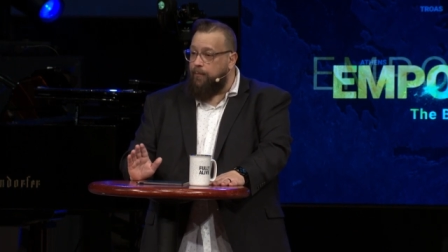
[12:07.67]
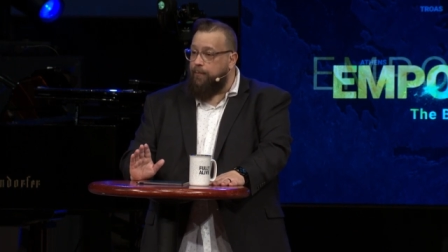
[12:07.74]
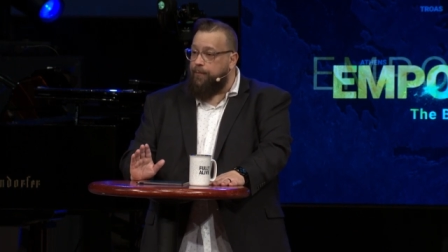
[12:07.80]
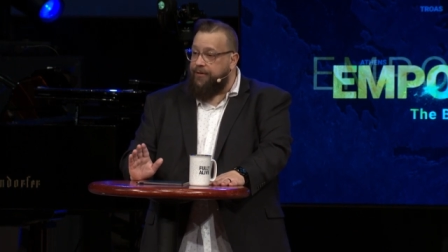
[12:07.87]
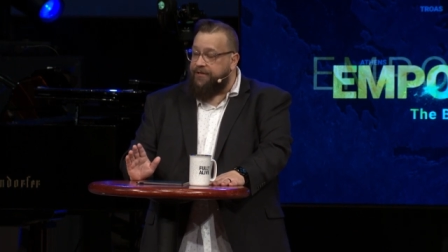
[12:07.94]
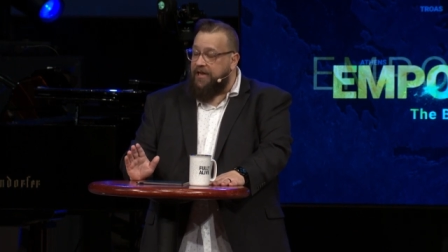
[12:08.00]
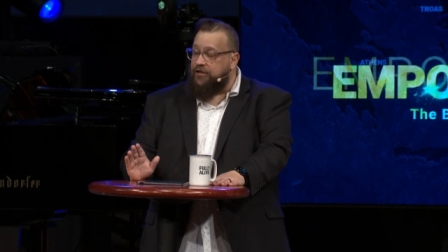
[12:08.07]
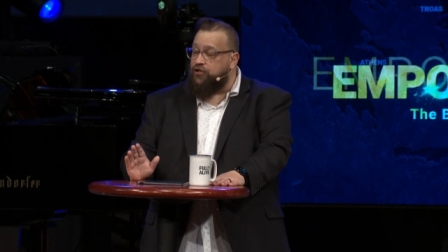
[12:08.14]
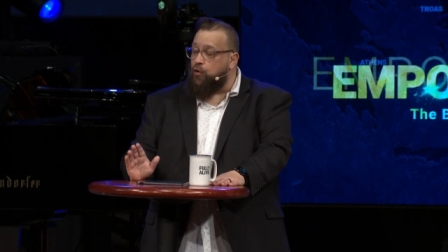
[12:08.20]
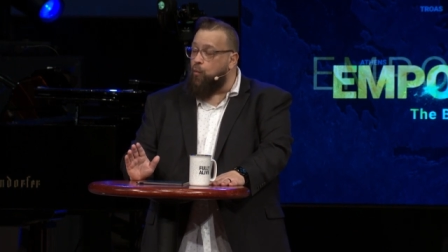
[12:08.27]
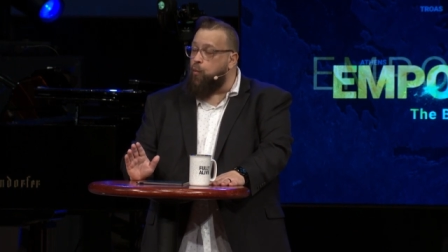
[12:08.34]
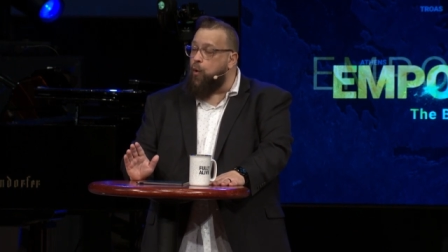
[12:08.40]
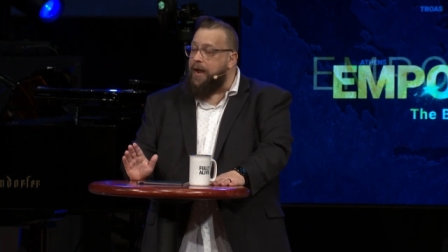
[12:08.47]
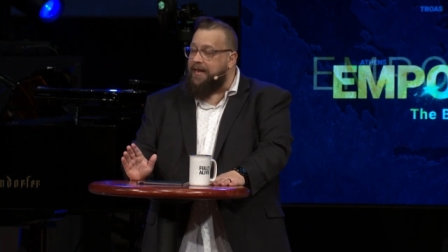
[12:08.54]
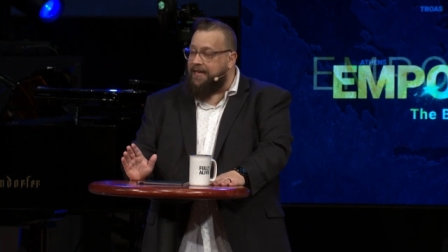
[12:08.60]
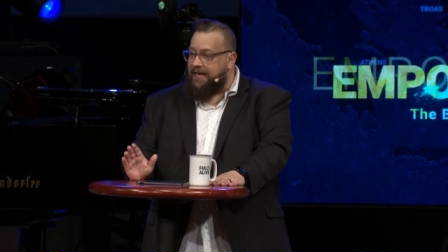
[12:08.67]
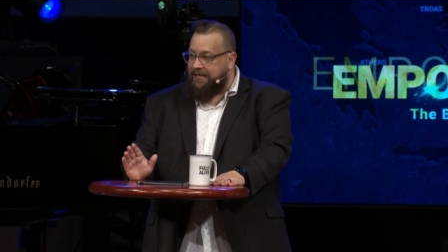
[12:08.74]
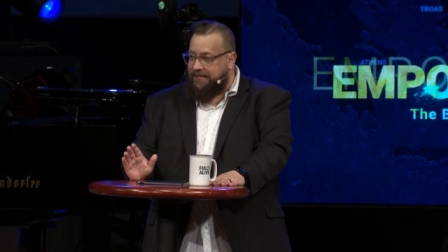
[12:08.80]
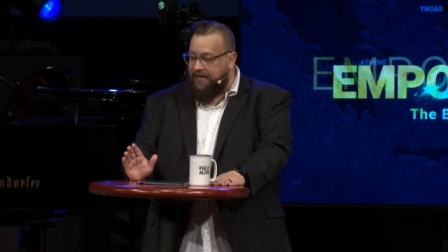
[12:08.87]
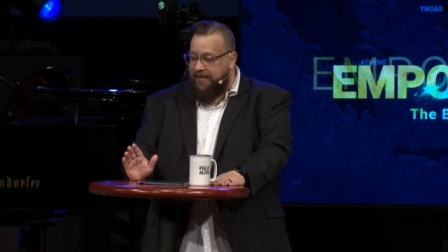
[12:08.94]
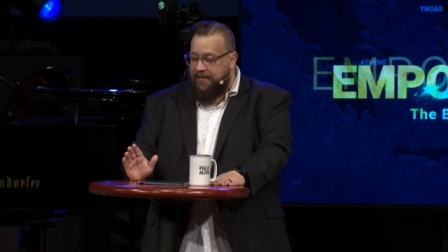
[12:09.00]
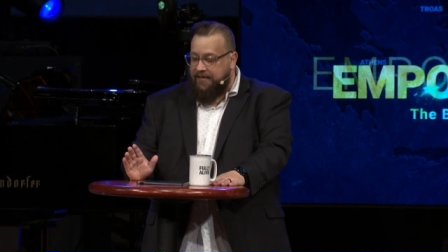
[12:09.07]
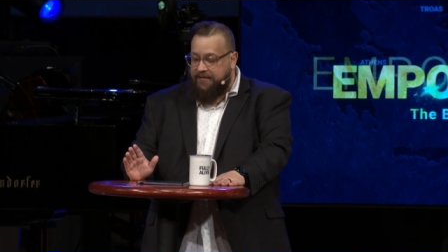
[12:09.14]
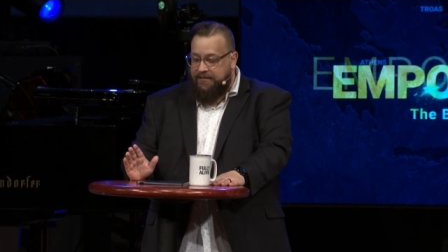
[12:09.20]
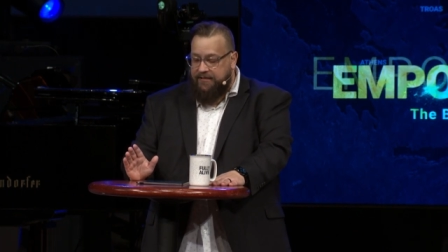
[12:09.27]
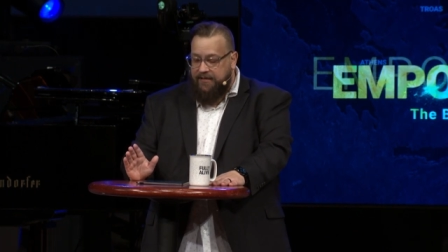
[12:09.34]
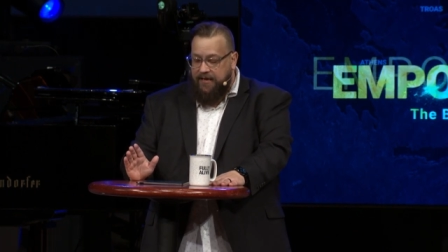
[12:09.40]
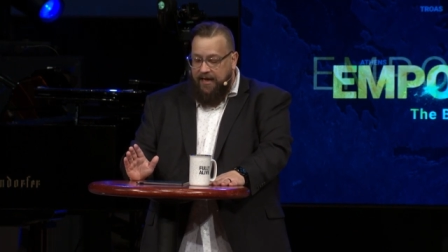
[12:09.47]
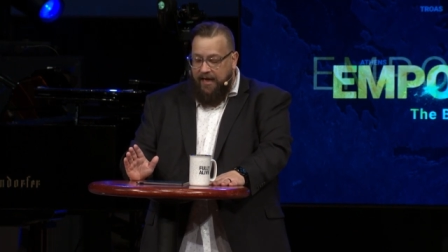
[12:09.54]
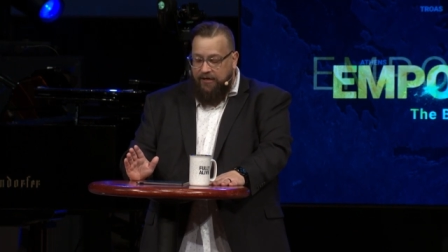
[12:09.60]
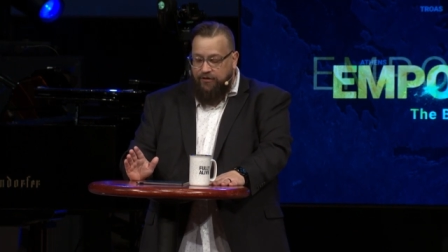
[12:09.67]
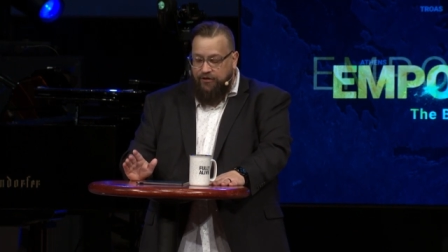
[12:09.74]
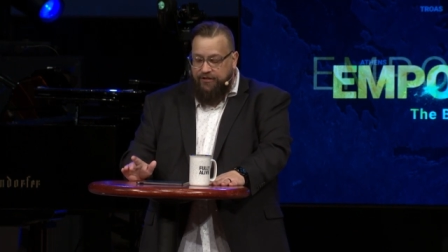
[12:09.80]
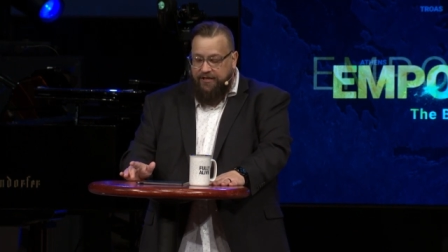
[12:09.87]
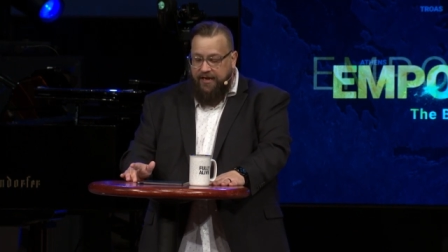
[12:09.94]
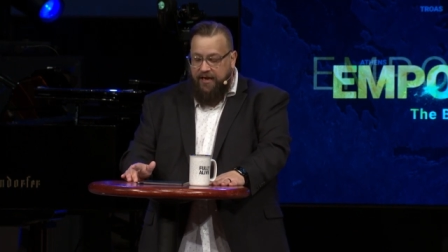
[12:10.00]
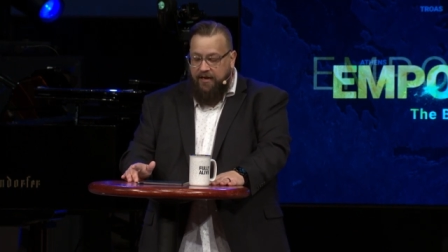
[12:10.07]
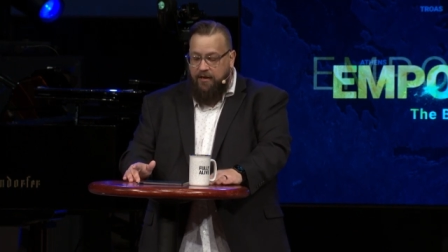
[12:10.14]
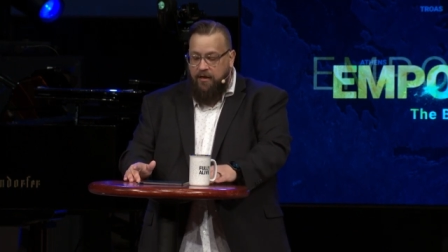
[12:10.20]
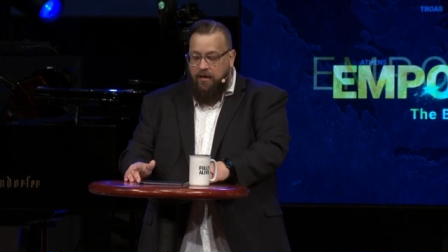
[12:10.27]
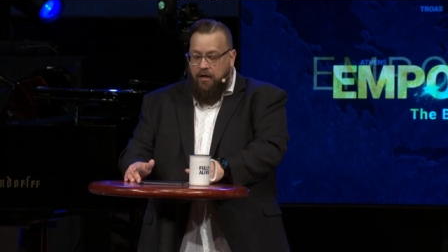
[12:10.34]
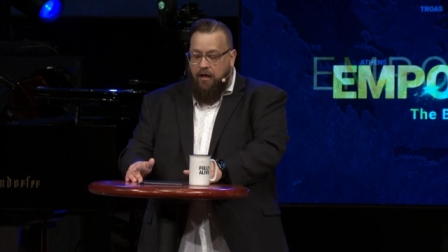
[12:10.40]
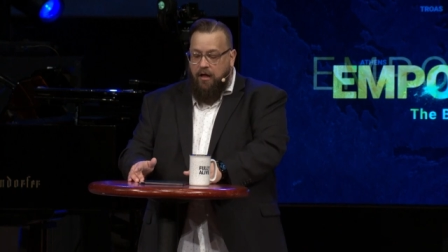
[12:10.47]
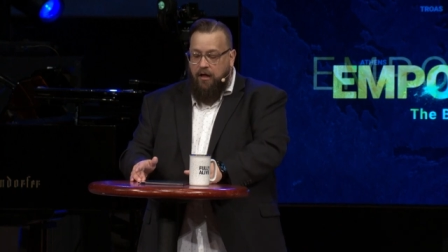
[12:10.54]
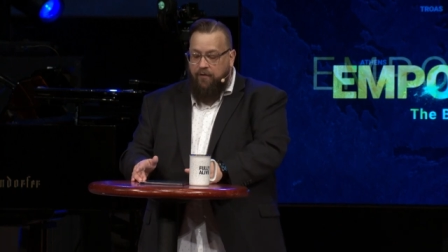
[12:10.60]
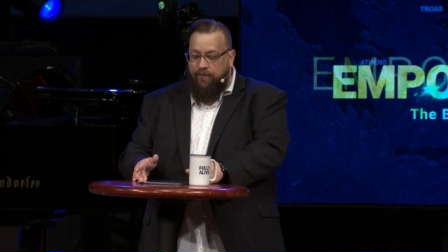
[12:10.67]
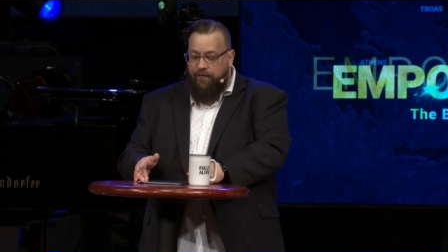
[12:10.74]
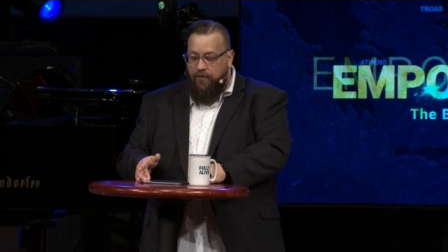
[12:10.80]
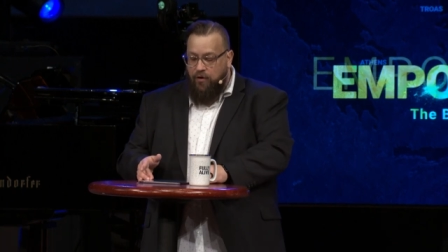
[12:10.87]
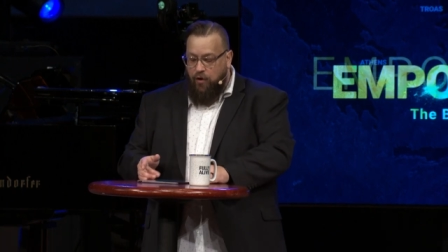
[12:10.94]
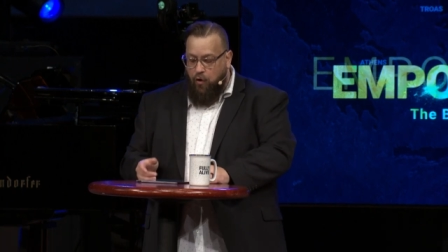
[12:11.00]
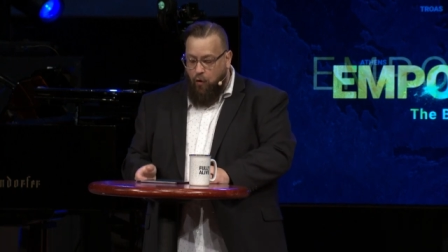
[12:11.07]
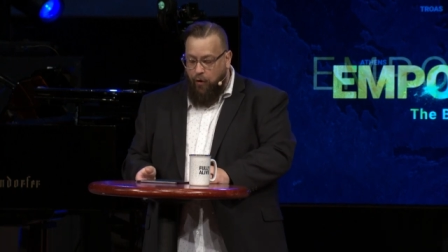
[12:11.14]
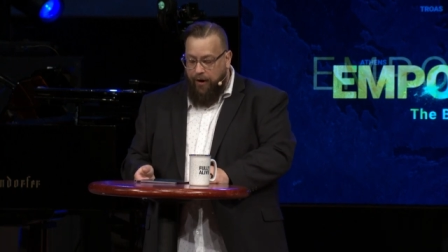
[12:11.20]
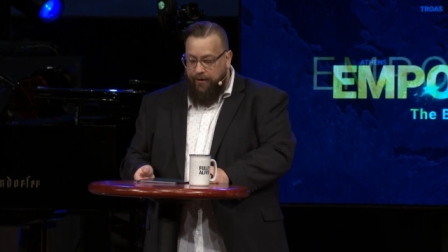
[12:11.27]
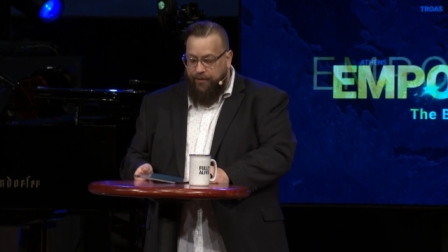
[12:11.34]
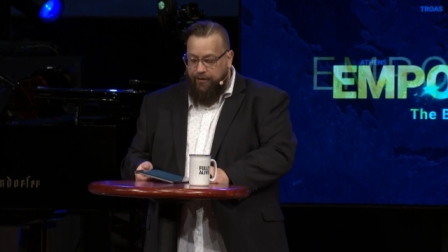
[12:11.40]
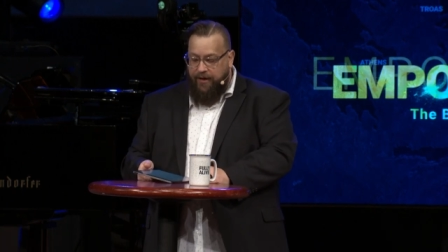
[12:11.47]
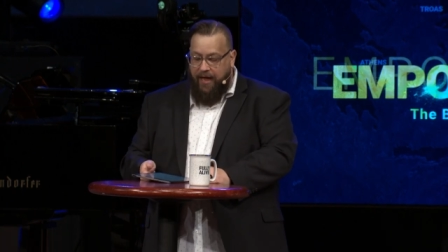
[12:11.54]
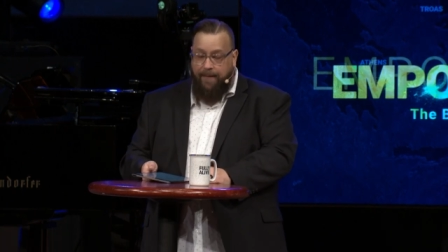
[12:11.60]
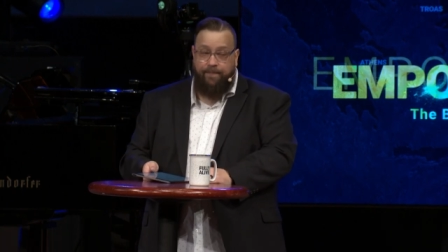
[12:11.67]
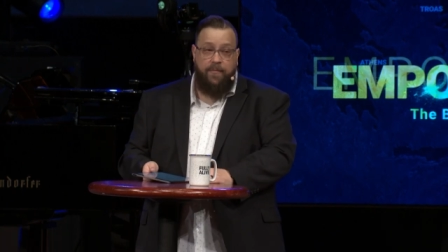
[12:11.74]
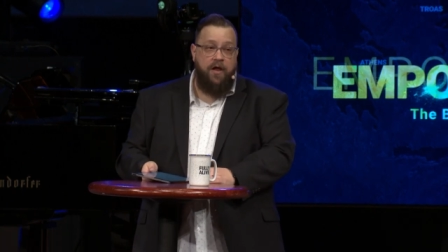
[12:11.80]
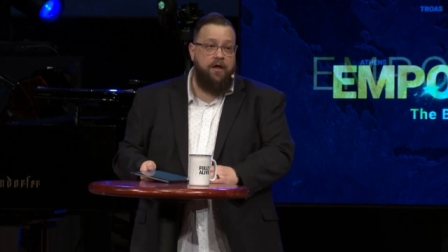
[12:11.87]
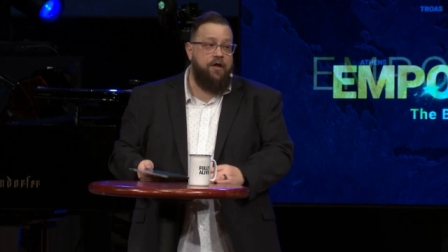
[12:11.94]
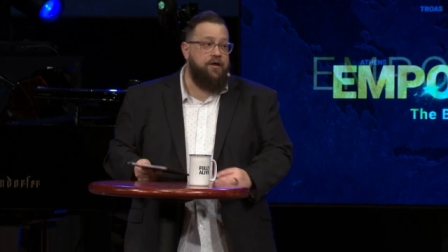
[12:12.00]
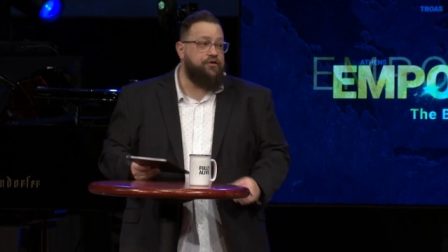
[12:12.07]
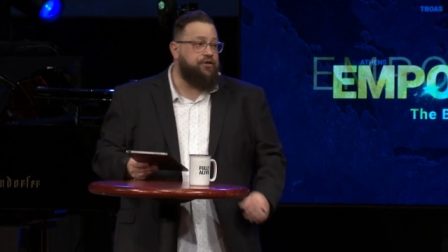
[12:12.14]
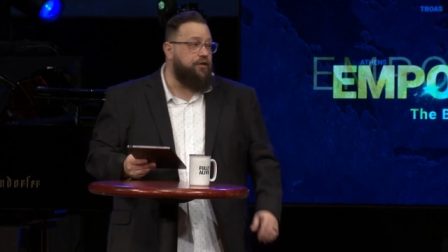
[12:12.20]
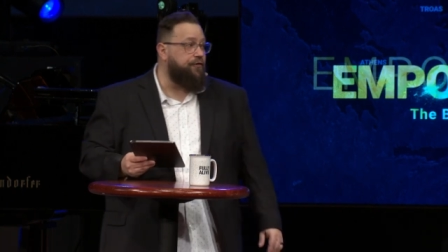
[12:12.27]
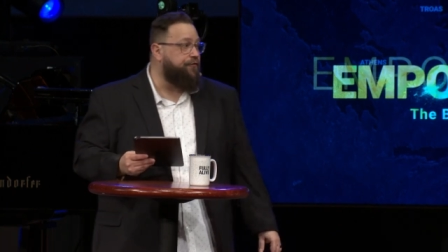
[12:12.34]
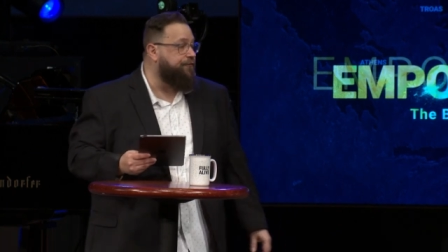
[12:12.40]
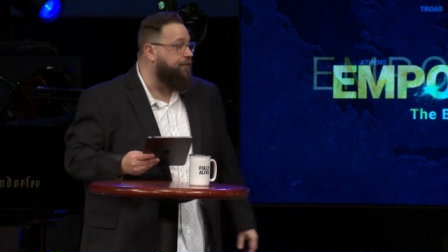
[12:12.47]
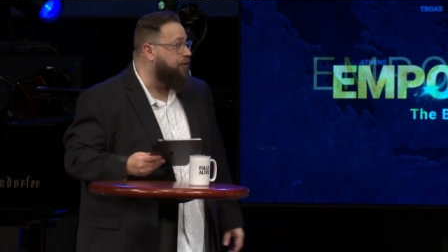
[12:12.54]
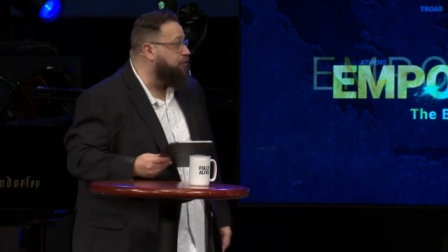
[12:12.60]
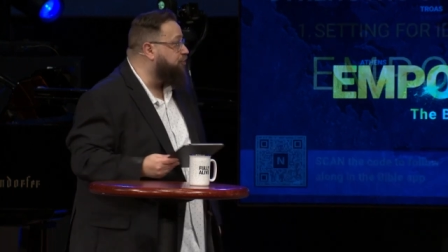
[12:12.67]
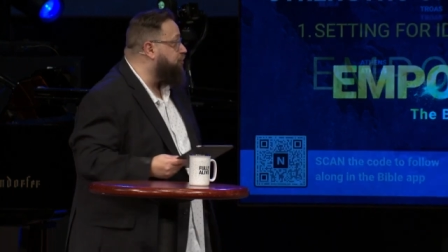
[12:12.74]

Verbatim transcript: potential weaknesses, as you'll see, of Corinth, okay? So the first